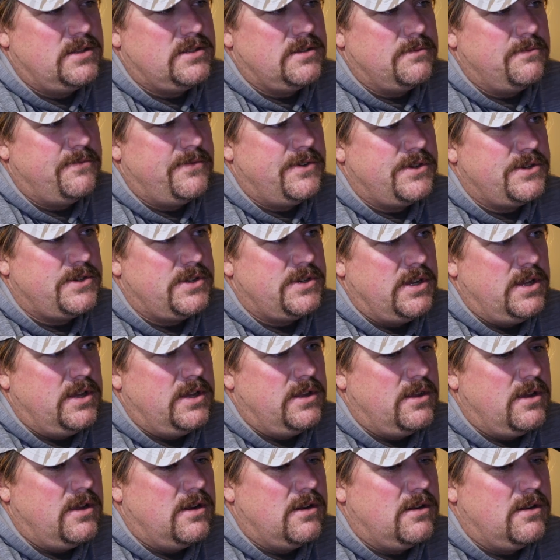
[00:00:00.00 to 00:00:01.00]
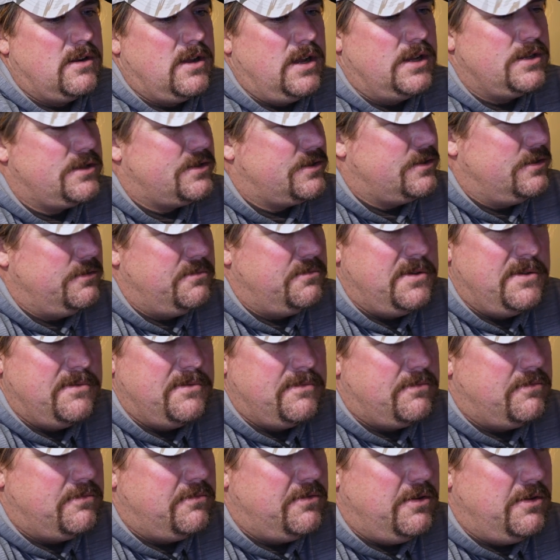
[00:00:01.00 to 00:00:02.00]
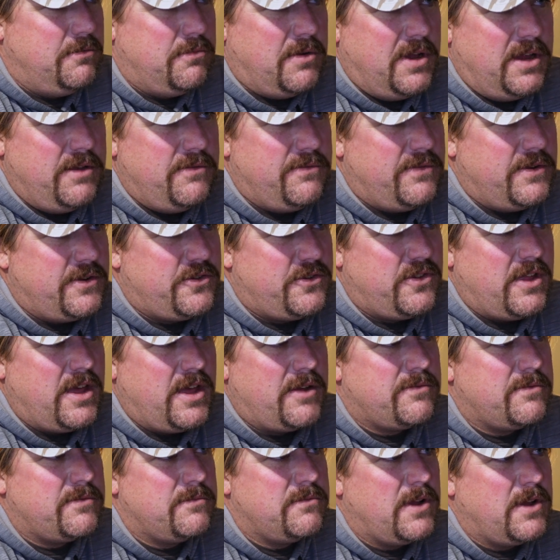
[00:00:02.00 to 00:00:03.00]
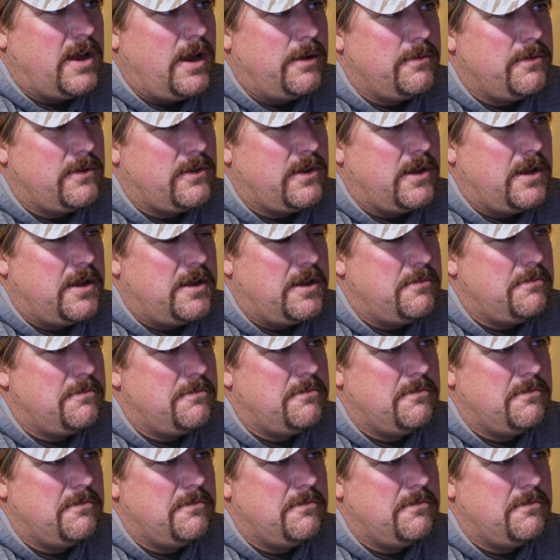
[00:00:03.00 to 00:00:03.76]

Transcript: some fishing in there. I assume you wade fish that from time to time.